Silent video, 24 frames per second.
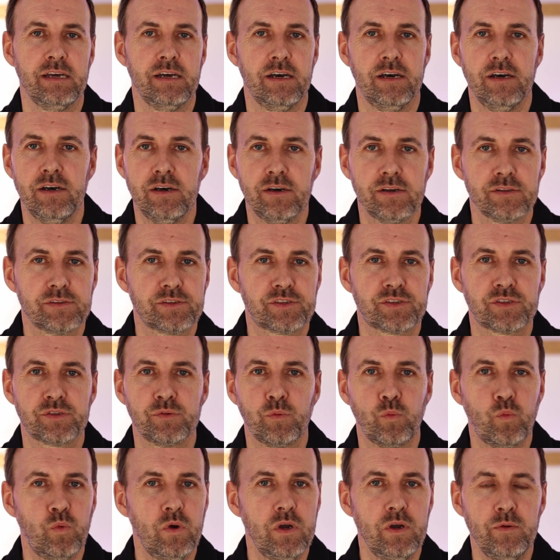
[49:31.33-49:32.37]
Hurts,
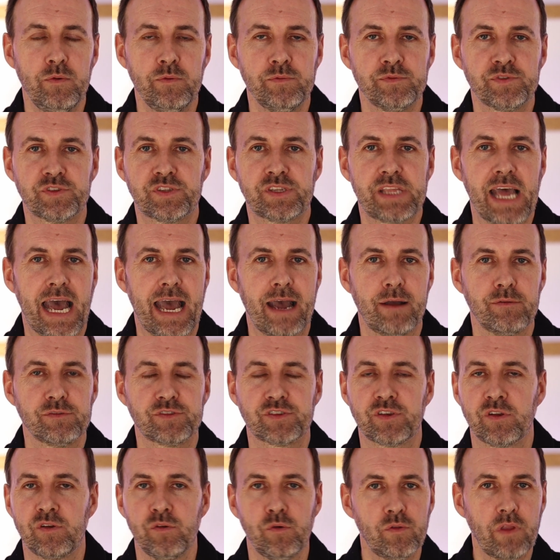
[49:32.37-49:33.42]
wounds,
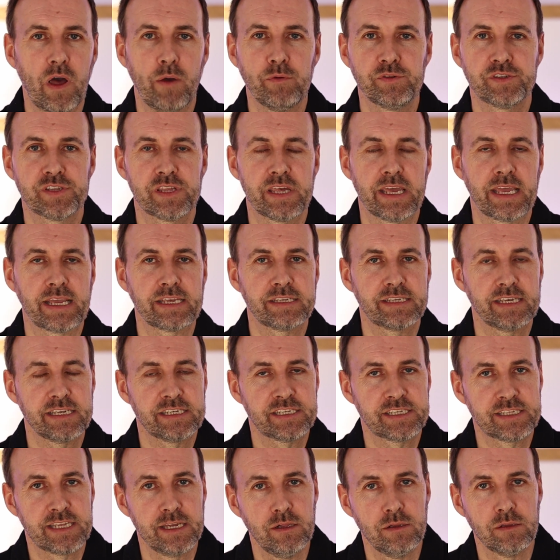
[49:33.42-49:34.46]
doubts, and all those things, he
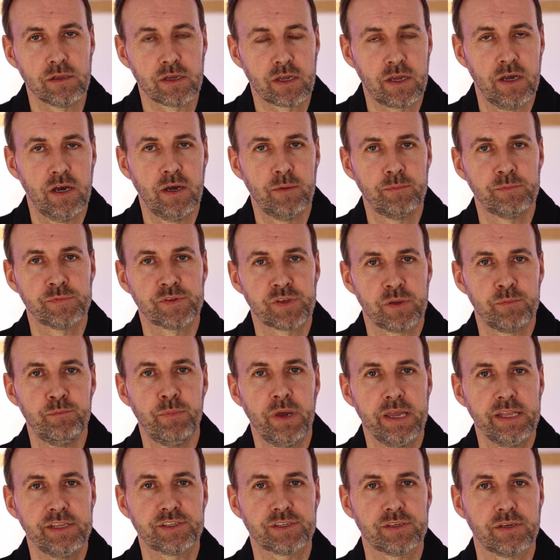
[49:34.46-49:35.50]
still comes and
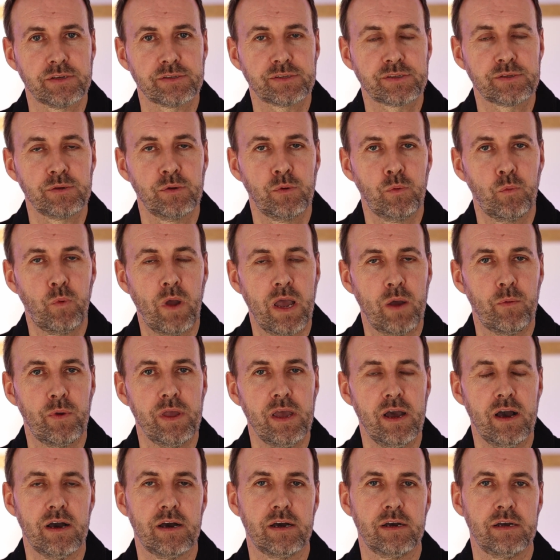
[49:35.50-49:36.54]
meets us where
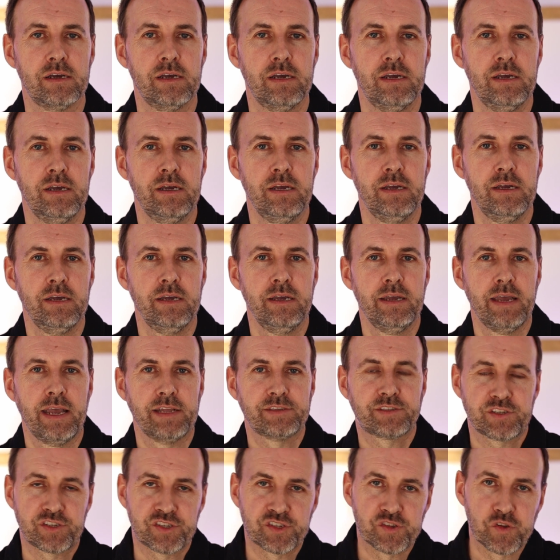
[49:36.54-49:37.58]
we are.
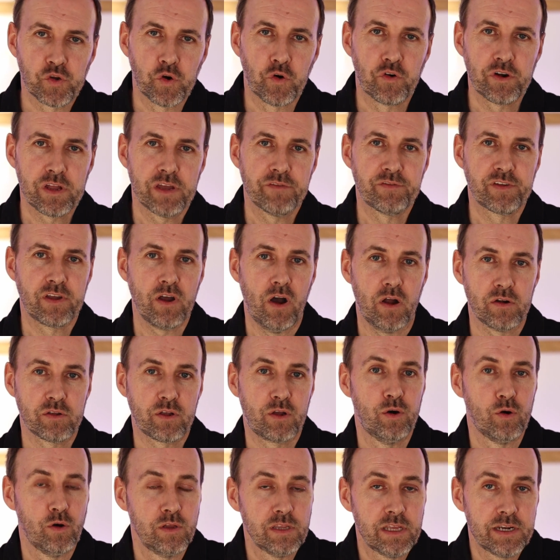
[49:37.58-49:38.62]
It's a story of God
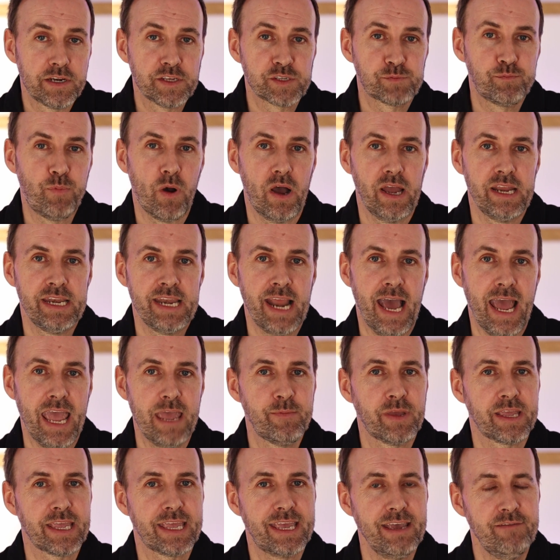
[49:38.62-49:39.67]
calling us by
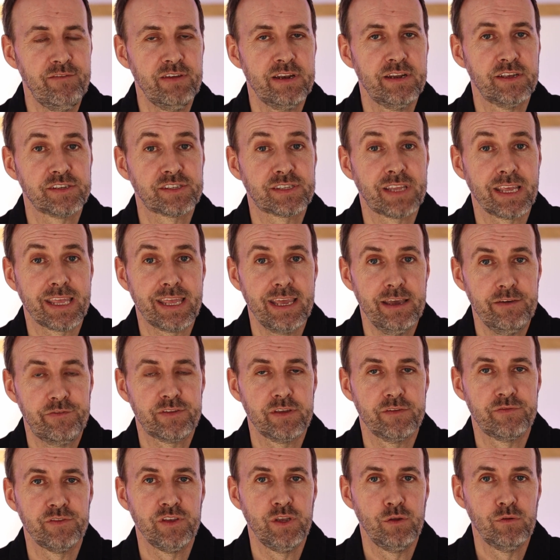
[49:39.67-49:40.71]
name and giving us the
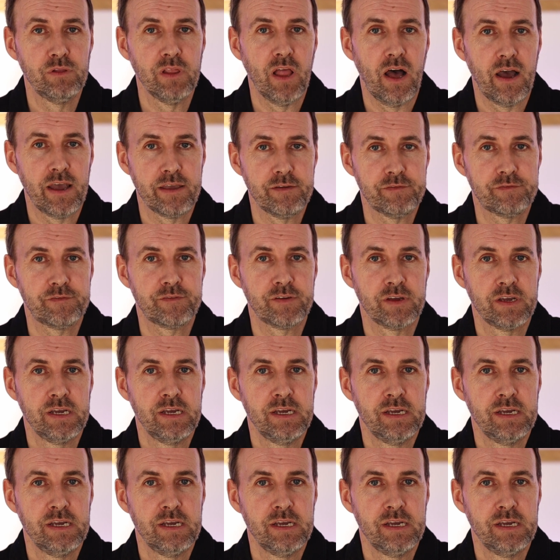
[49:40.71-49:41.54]
gift of new life.